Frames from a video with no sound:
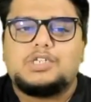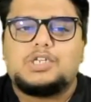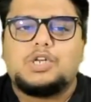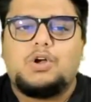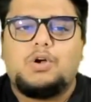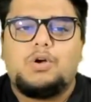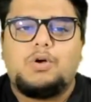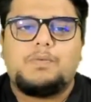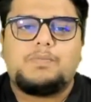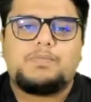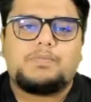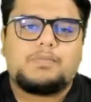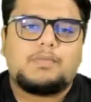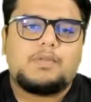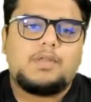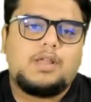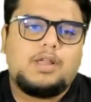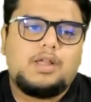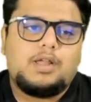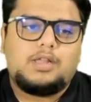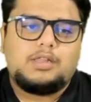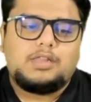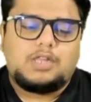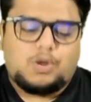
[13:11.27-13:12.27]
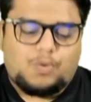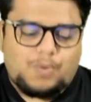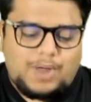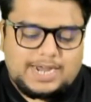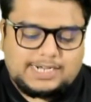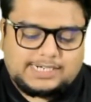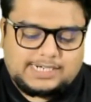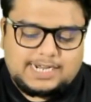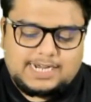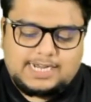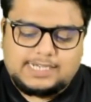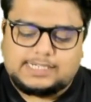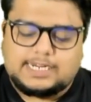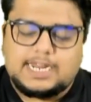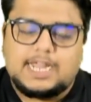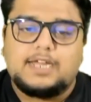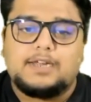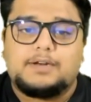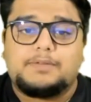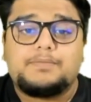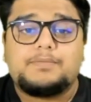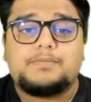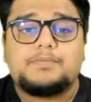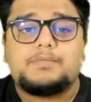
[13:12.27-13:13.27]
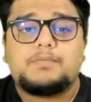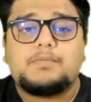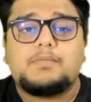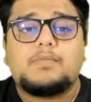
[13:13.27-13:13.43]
So the question is here.